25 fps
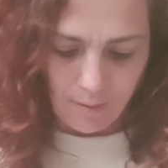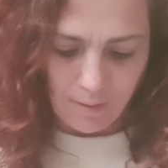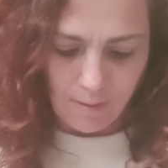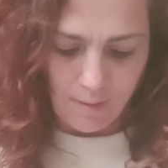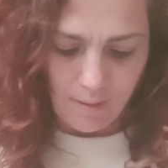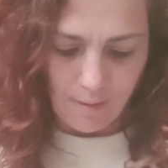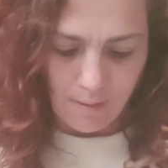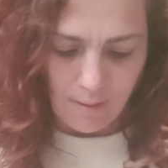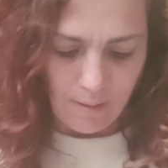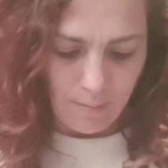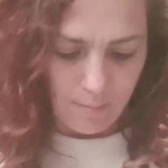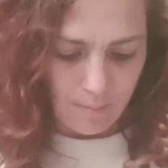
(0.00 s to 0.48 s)

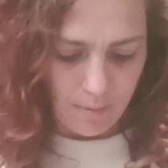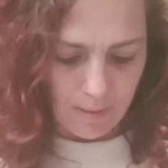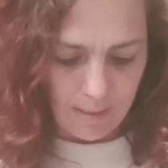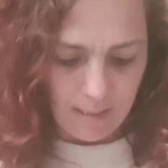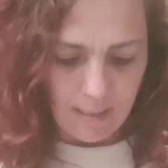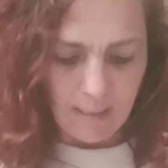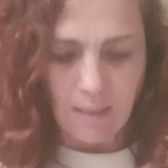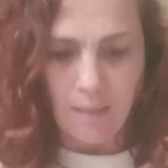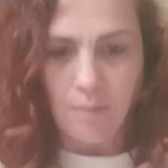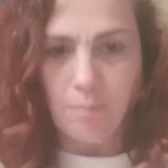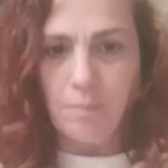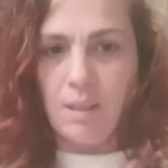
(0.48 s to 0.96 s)
so he was
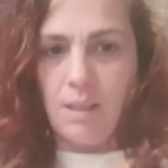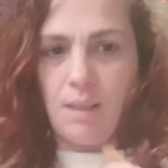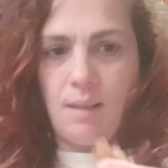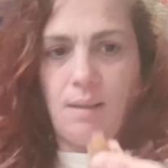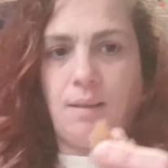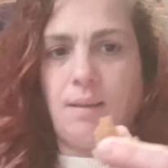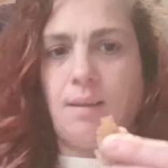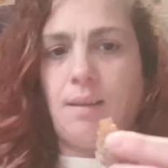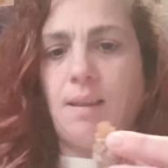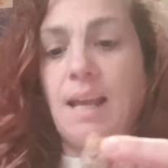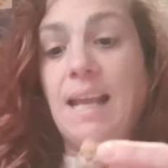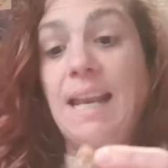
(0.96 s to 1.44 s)
telling me
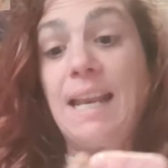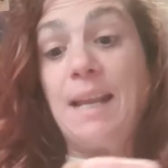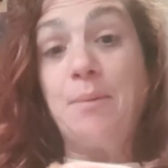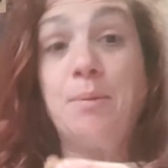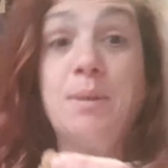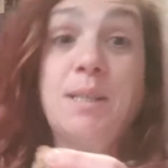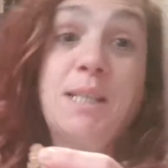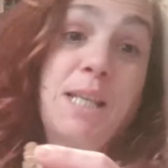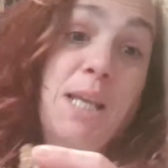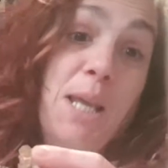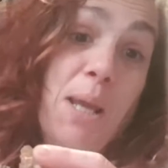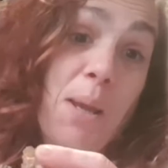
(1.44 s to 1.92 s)
that he
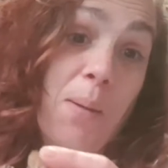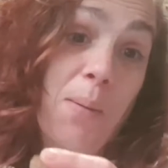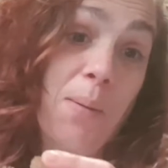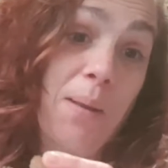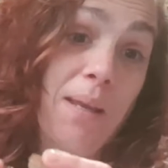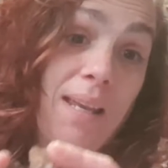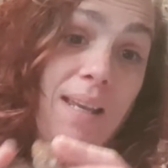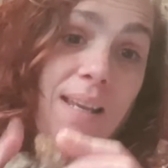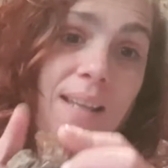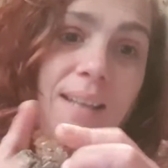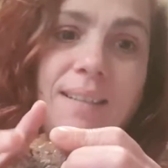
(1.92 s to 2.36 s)
was getting